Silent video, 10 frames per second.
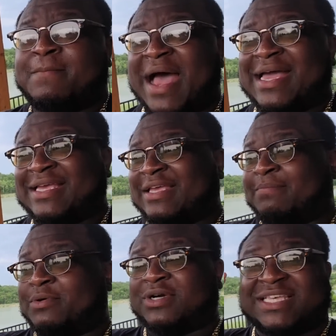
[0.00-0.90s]
My
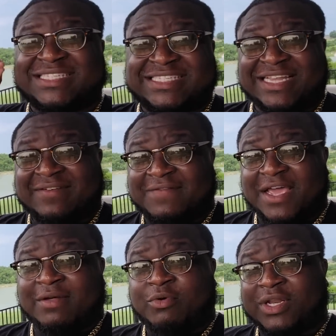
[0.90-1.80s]
ebook is still
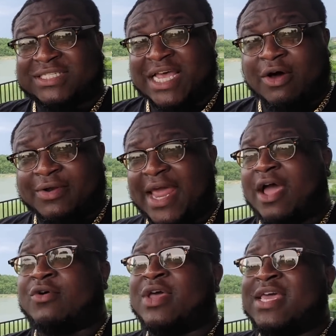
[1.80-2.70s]
available. It's out
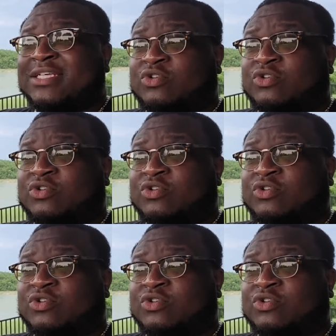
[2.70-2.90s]
now.